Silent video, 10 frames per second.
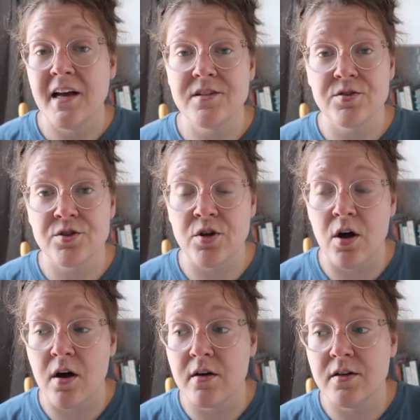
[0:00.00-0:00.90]
as you
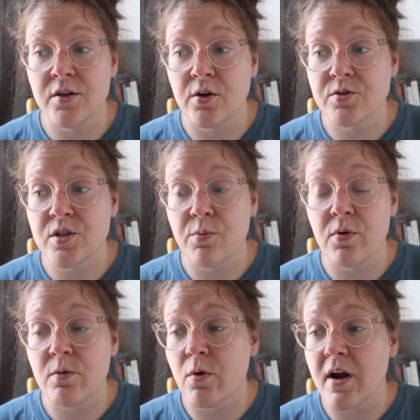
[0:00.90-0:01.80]
saw, you know, to the
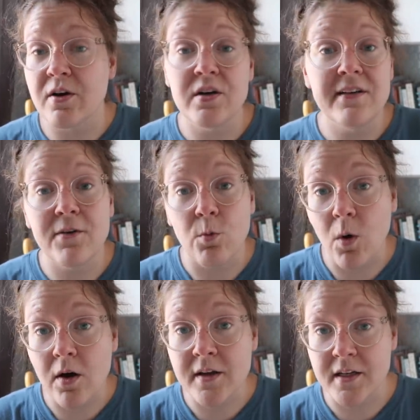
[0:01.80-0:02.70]
point where I couldn't even
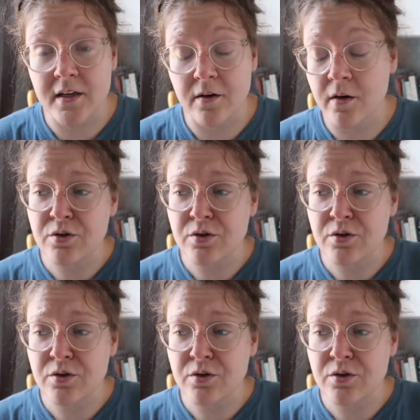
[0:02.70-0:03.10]
walk in here.